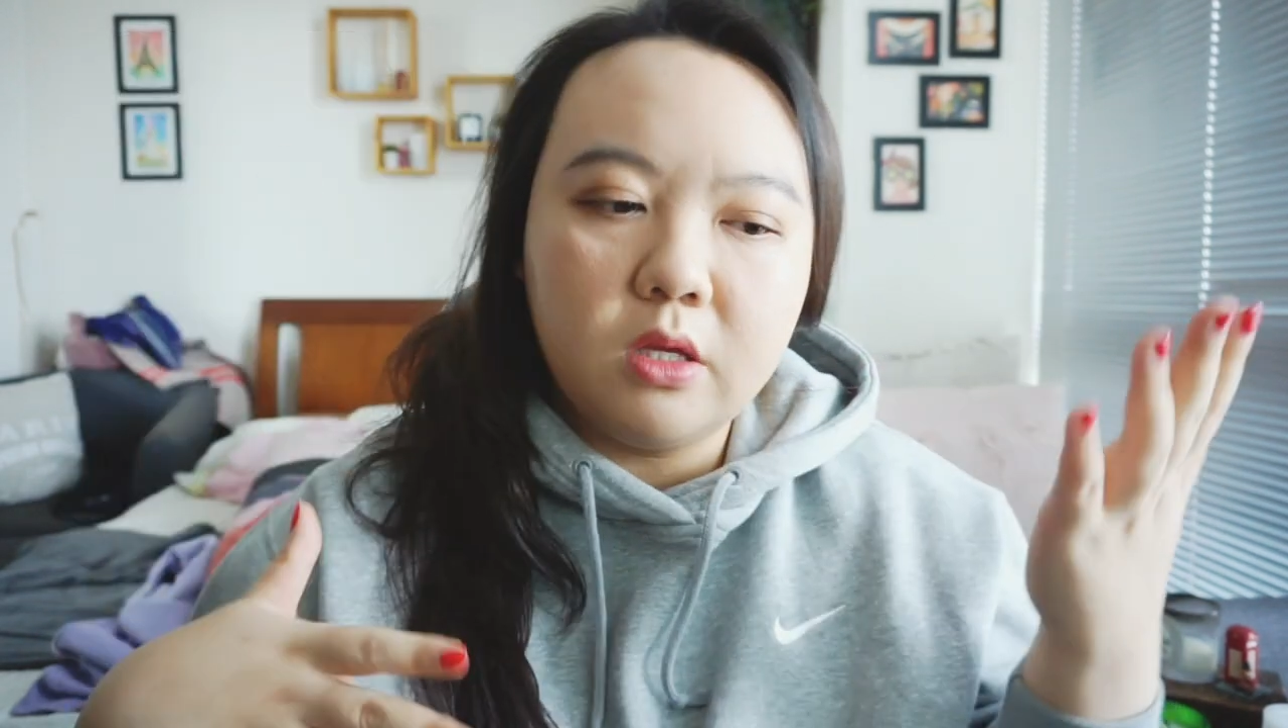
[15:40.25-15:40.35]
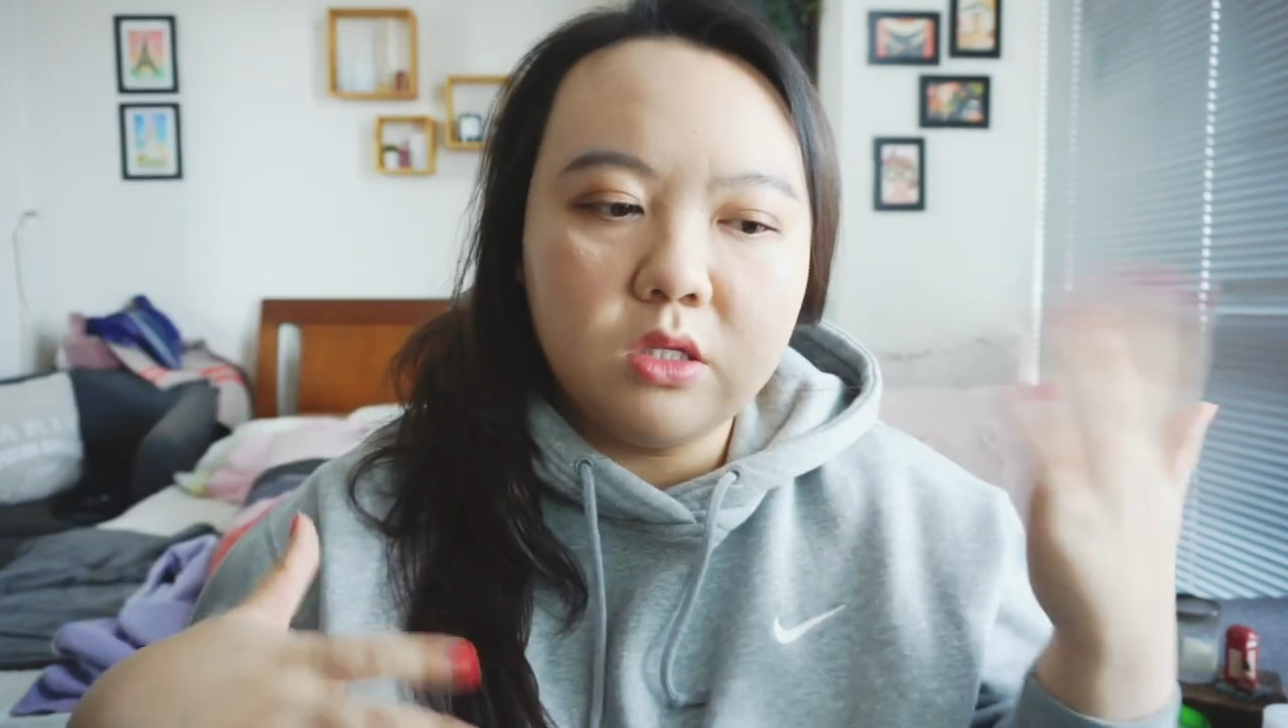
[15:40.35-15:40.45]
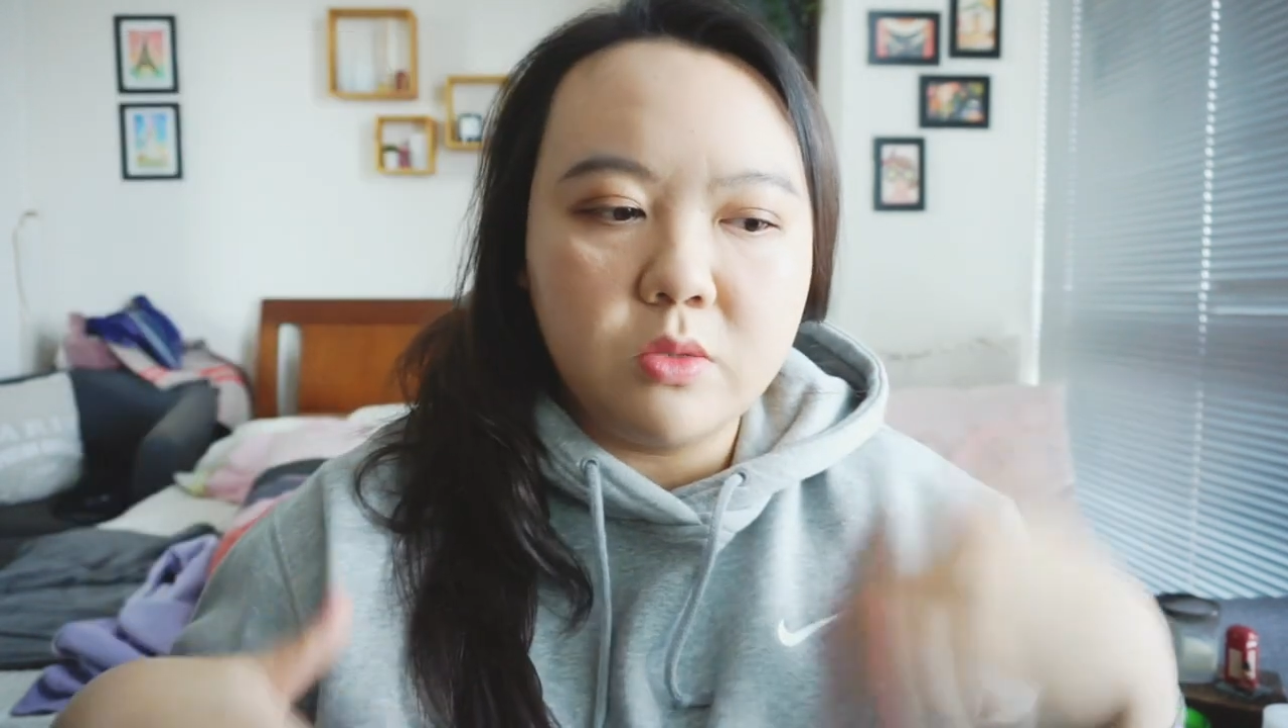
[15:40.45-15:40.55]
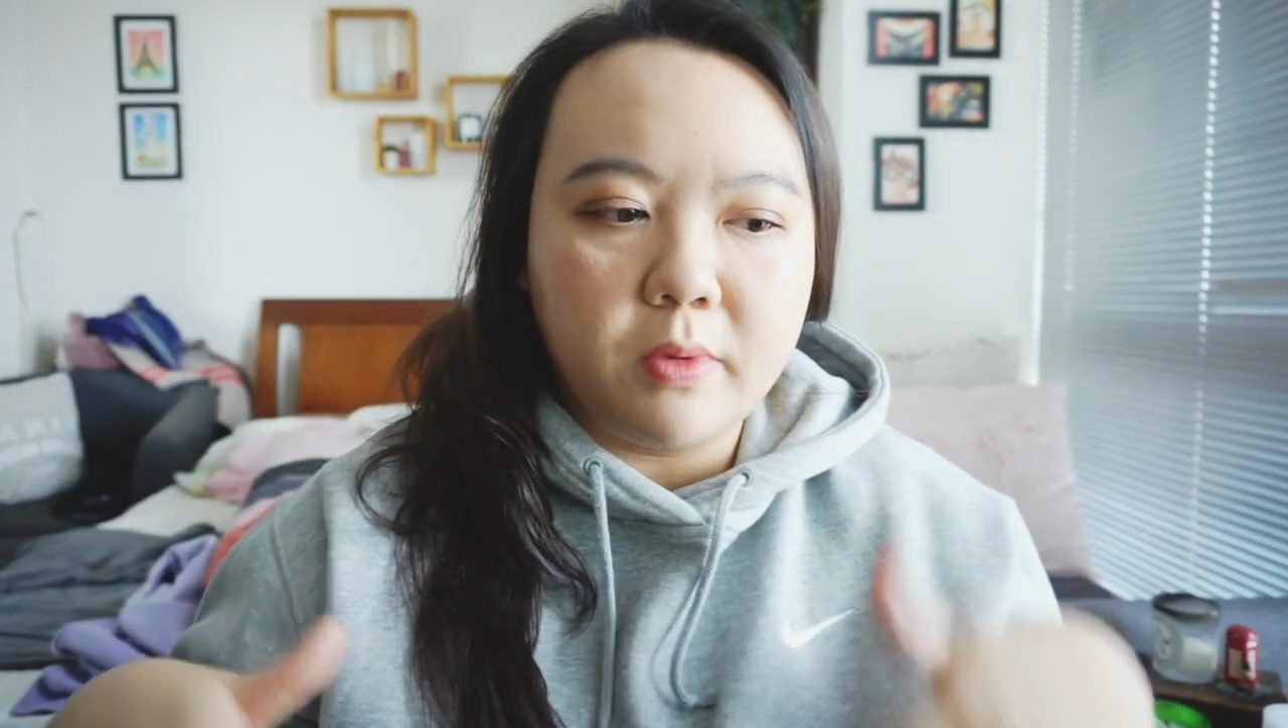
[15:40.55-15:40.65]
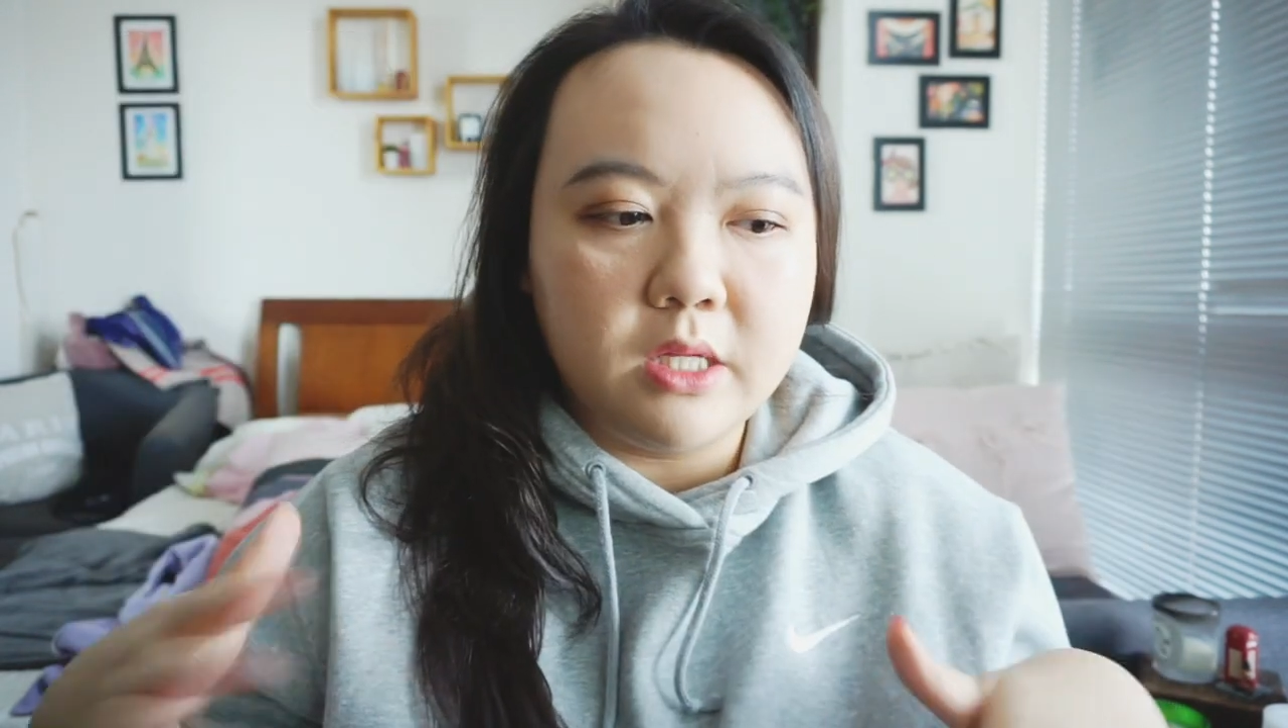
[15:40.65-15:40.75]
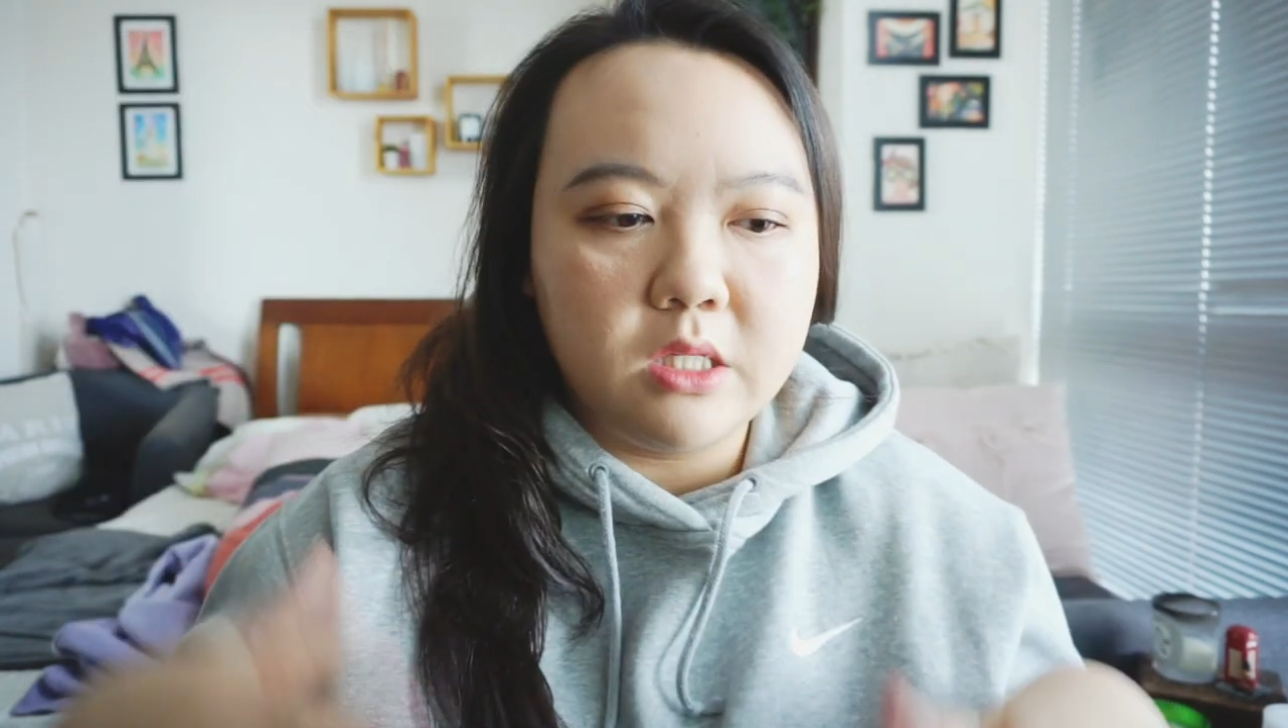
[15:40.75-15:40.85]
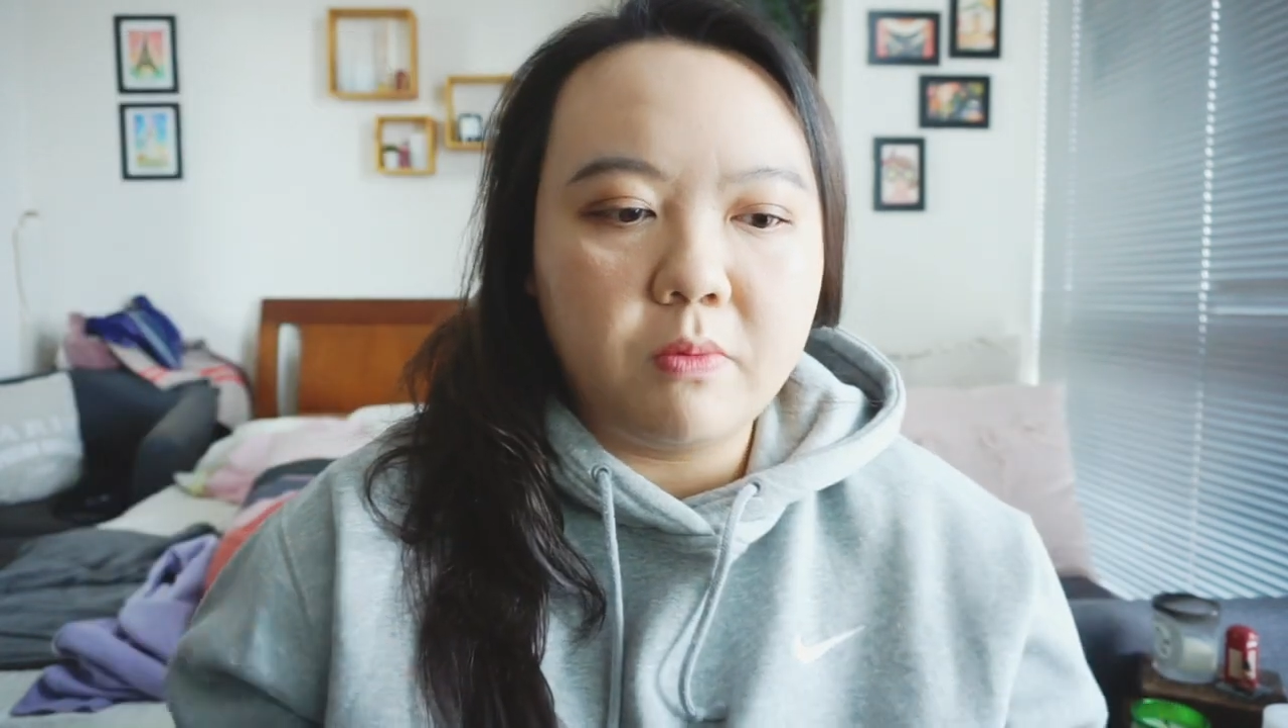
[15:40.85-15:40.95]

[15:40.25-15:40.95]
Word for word: sweats